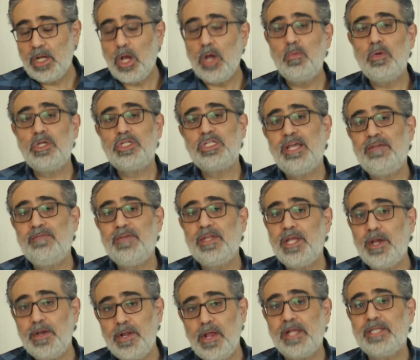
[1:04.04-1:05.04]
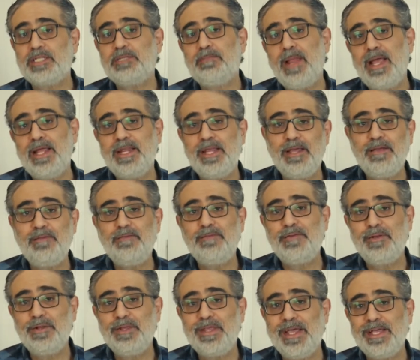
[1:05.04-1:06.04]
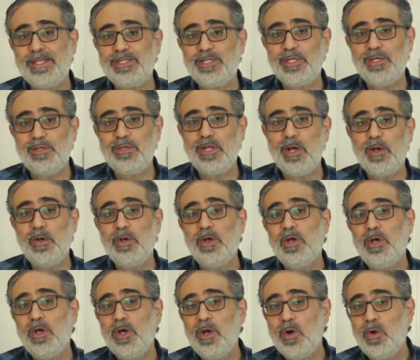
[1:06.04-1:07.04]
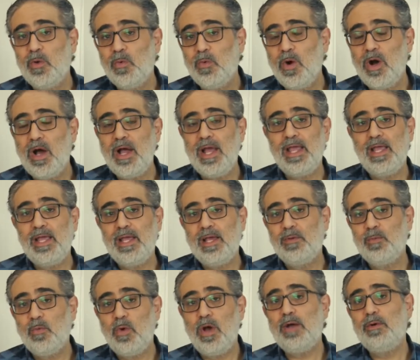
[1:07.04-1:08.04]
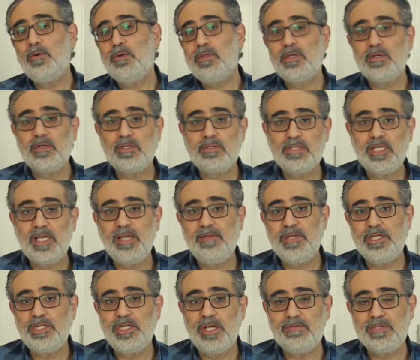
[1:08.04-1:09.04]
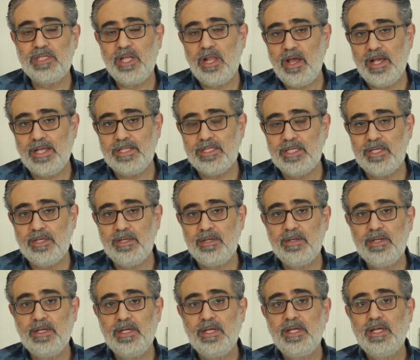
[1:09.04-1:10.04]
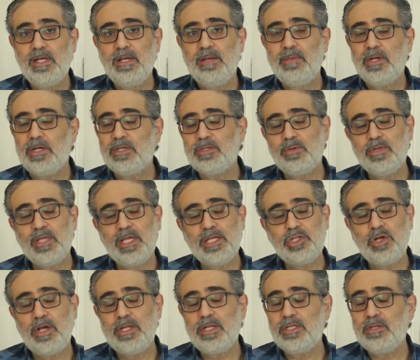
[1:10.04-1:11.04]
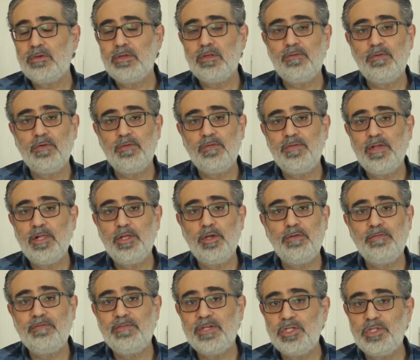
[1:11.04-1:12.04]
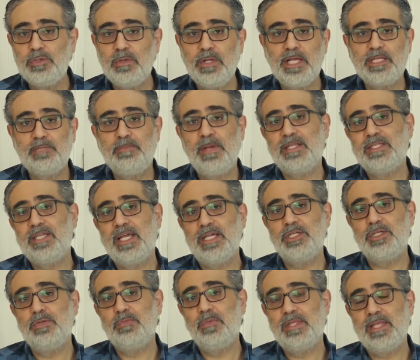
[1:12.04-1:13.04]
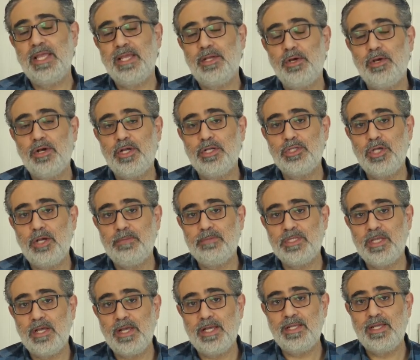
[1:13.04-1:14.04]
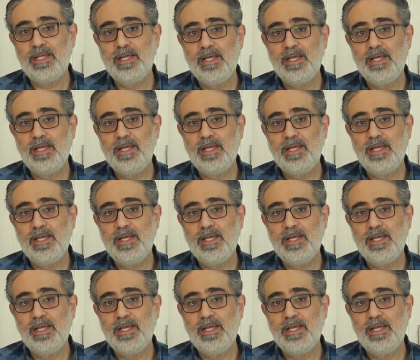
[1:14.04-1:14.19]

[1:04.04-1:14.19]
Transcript: and watch that video and I explain it in full there so you know why and why all the TV chefs are lying to you, because all they're trying to do is fulfill your visual expectation when they cook a topside